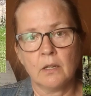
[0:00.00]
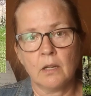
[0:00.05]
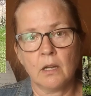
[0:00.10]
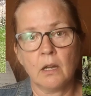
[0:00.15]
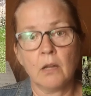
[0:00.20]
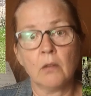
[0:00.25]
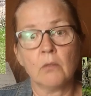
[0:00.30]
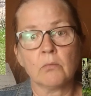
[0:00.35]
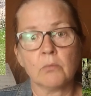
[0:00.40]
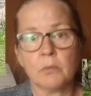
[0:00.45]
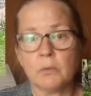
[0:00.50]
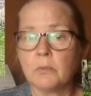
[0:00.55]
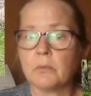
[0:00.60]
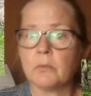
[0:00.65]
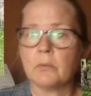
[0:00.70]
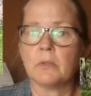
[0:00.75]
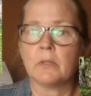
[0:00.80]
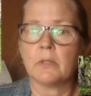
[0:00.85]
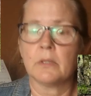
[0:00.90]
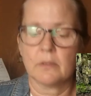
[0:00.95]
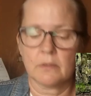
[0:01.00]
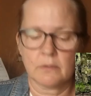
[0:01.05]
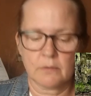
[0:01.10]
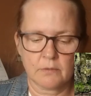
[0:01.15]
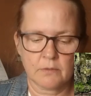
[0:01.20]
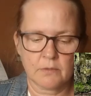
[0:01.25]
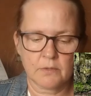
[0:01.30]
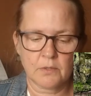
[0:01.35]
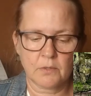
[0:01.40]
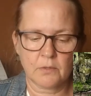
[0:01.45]
all rood.
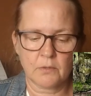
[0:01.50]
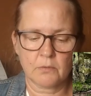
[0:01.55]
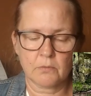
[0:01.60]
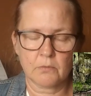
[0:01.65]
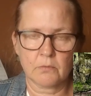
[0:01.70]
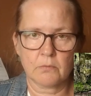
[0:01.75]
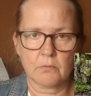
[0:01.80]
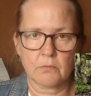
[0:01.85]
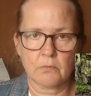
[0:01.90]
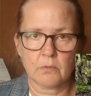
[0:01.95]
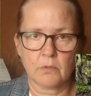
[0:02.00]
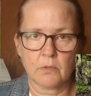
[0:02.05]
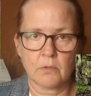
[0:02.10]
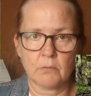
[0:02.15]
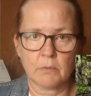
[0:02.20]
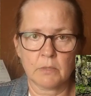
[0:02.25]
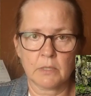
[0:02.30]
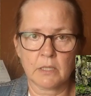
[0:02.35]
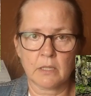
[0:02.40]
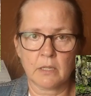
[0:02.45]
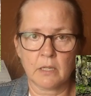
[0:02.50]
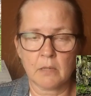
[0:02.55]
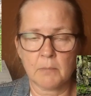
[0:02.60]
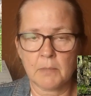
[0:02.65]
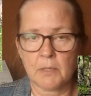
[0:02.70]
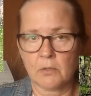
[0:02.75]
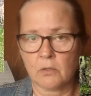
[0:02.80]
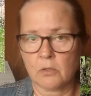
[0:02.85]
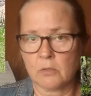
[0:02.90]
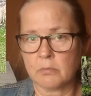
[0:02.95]
So we talk
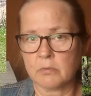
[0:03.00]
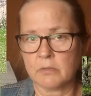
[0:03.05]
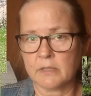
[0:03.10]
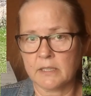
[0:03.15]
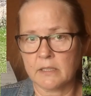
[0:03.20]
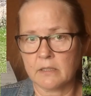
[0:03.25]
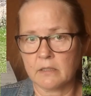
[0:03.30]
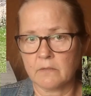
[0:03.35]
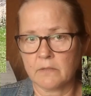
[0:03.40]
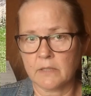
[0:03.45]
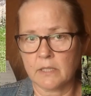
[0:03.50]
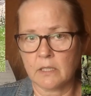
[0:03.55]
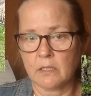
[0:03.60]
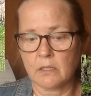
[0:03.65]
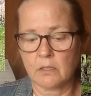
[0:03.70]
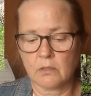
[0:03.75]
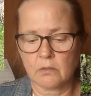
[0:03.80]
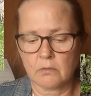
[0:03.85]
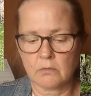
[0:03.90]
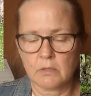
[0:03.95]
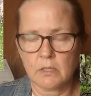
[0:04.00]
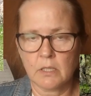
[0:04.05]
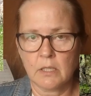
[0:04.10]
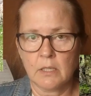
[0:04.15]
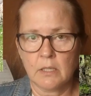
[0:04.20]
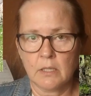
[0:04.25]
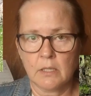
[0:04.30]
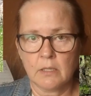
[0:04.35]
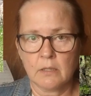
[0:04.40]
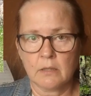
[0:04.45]
about Oberon in the video.
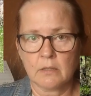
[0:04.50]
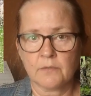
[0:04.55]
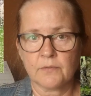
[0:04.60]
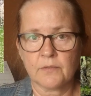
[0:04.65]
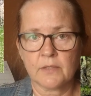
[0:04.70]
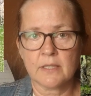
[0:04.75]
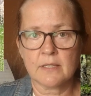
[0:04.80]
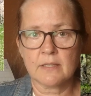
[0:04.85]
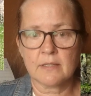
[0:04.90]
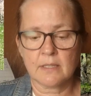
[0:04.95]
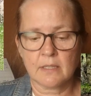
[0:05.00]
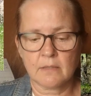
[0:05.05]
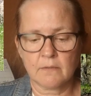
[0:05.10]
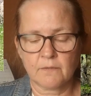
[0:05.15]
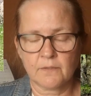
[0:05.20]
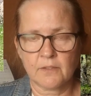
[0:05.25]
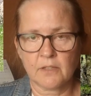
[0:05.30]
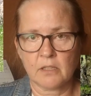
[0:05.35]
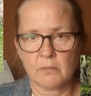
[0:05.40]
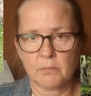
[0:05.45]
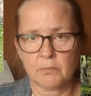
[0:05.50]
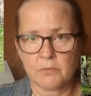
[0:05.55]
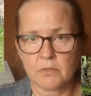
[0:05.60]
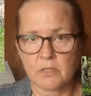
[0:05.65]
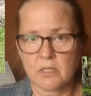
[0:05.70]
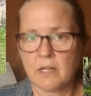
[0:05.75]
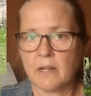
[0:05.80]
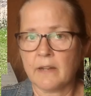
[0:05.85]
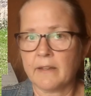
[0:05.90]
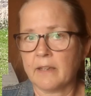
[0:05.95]
The fleece that Philip was
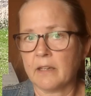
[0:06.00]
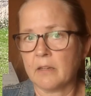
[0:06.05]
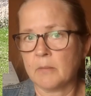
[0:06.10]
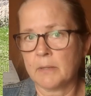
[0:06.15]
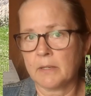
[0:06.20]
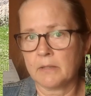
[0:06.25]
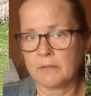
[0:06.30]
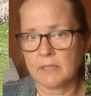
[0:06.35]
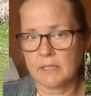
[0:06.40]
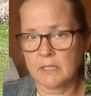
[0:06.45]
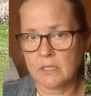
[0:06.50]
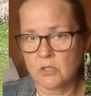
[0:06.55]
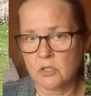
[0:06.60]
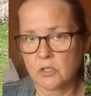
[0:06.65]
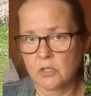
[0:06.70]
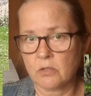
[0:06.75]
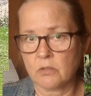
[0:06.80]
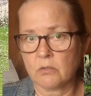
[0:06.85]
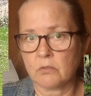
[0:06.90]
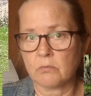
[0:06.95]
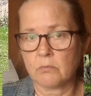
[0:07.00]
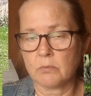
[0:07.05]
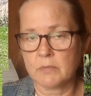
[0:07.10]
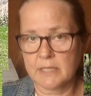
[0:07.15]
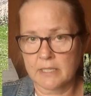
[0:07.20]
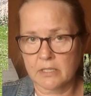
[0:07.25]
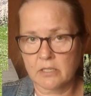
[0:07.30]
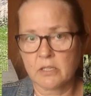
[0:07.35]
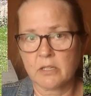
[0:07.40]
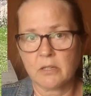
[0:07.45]
talking about that he showed was
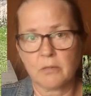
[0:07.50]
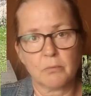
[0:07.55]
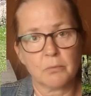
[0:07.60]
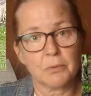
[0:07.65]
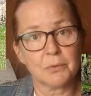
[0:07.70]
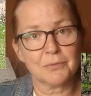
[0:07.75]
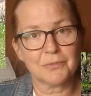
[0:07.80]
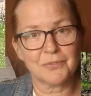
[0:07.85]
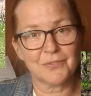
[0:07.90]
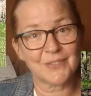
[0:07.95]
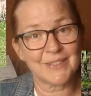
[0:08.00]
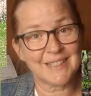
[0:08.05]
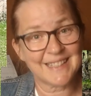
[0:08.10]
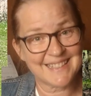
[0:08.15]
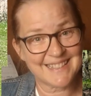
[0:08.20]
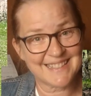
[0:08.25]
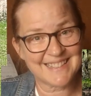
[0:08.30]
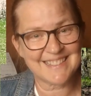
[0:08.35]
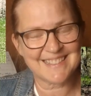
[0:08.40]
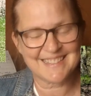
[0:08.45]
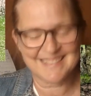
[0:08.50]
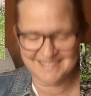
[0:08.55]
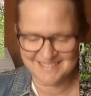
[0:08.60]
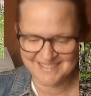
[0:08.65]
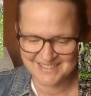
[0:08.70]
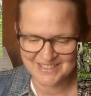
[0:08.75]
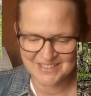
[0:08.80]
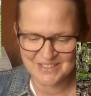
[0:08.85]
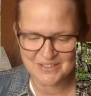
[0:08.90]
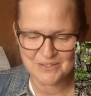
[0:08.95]
actually a rood fleece.
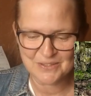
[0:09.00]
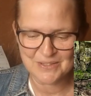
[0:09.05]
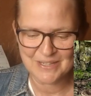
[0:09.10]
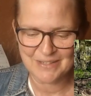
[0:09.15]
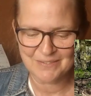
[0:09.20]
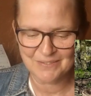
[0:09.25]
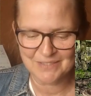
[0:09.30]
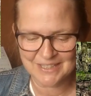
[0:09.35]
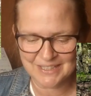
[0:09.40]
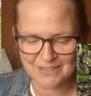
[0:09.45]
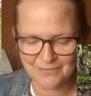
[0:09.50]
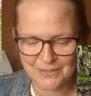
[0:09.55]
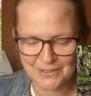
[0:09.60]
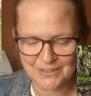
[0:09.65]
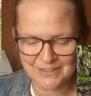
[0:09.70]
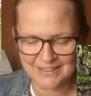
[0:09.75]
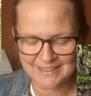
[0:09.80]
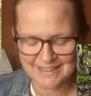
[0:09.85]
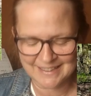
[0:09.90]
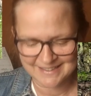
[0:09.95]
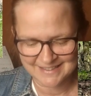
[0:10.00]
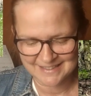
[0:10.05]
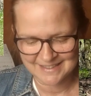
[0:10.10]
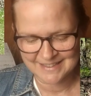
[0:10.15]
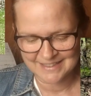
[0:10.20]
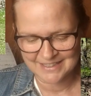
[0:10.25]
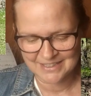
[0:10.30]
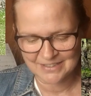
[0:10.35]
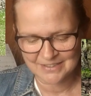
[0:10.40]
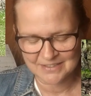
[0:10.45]
So I really felt connected
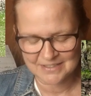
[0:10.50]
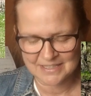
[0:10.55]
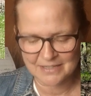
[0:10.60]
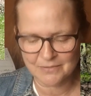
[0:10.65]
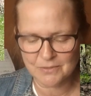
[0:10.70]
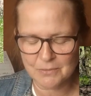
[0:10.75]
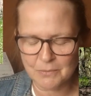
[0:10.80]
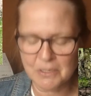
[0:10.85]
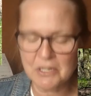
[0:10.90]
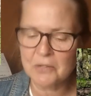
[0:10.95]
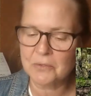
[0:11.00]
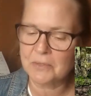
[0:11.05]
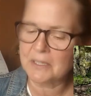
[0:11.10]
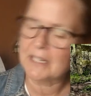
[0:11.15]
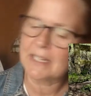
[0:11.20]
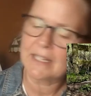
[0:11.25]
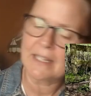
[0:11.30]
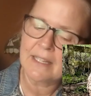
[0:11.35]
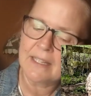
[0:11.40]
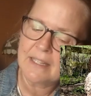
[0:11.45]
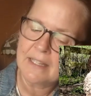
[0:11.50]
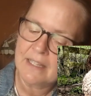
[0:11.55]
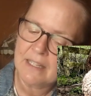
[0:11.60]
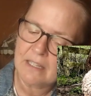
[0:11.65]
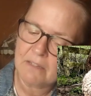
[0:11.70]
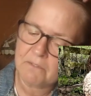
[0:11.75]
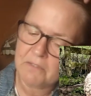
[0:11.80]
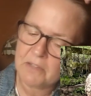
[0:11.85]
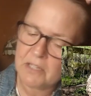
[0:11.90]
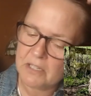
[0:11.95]
there, because I was wondering
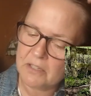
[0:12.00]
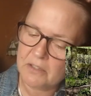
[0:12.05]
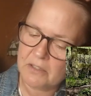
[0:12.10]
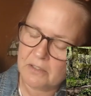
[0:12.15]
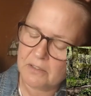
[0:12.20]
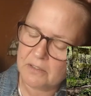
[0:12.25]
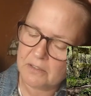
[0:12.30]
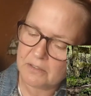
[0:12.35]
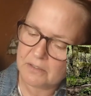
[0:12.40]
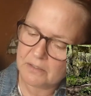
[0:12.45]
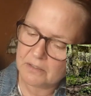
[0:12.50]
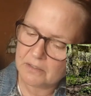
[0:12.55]
if their